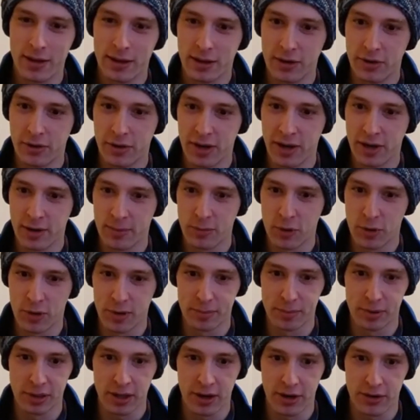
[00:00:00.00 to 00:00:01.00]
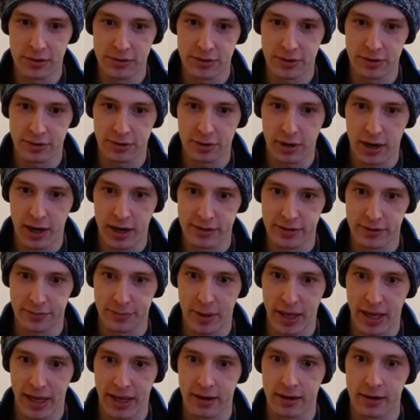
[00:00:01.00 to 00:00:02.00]
You hear more blows and cries of
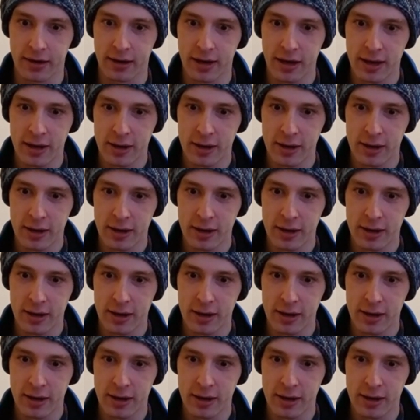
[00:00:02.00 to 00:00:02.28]
pain.